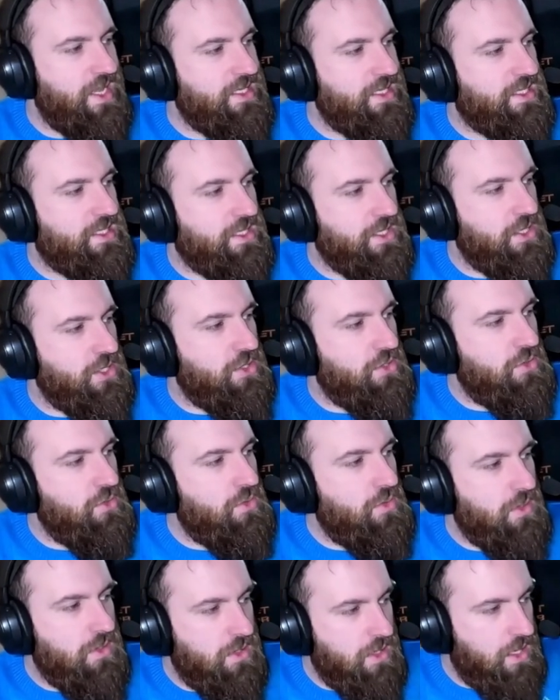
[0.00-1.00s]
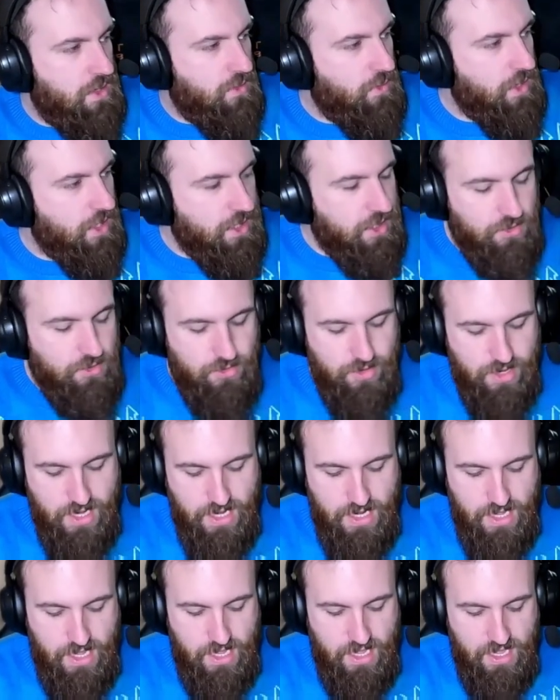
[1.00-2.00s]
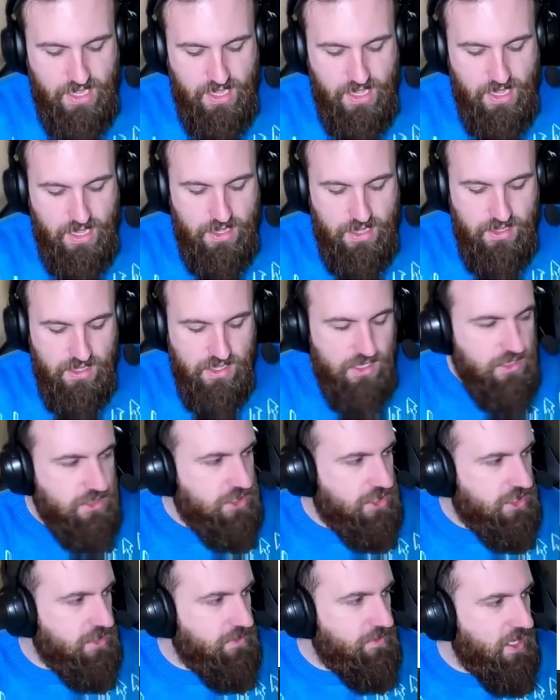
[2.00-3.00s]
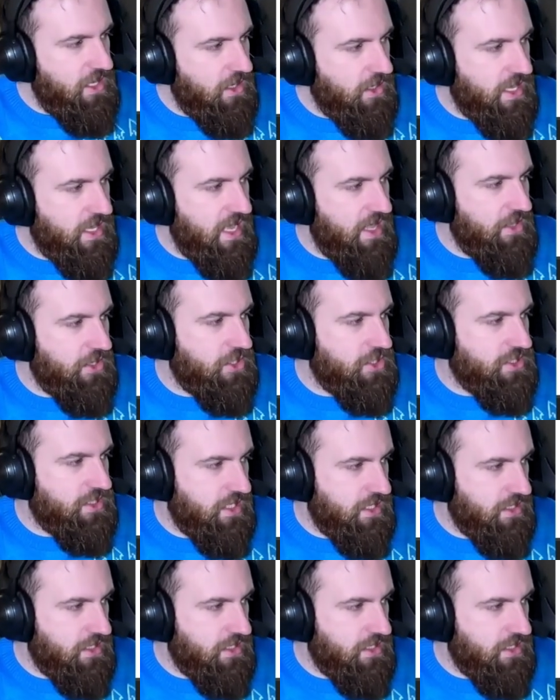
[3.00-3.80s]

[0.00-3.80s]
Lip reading: do, and we're going to create a Gmail calendar sync.